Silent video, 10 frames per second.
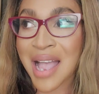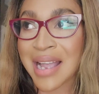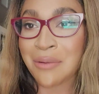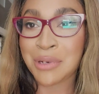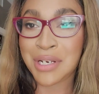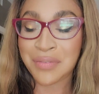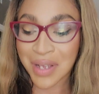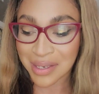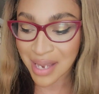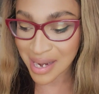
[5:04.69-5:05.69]
I got rid
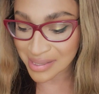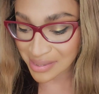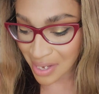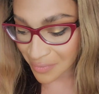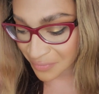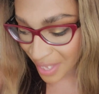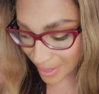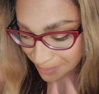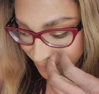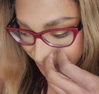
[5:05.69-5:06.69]
of a lot of stuff
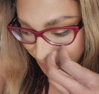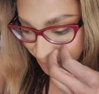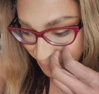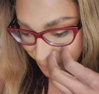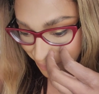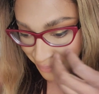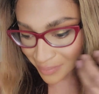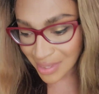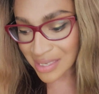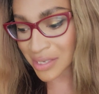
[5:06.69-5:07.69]
that
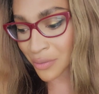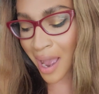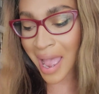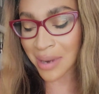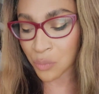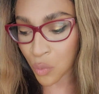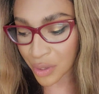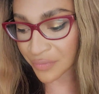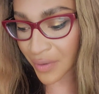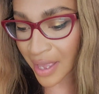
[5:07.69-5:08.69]
either I hadn't
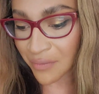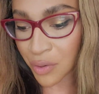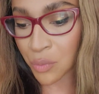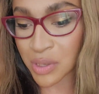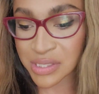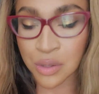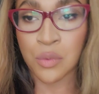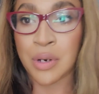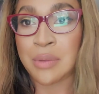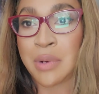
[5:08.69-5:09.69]
worn in forever, wasn't
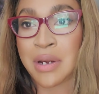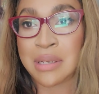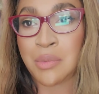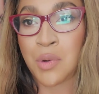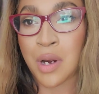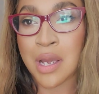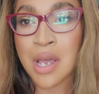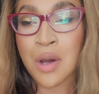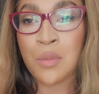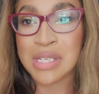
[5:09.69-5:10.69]
going to wear, wear anymore,
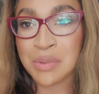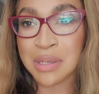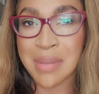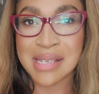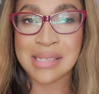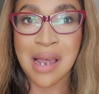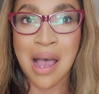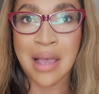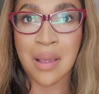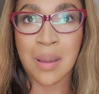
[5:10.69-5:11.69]
wasn't really my
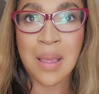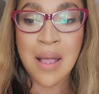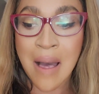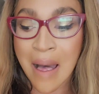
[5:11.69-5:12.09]
style.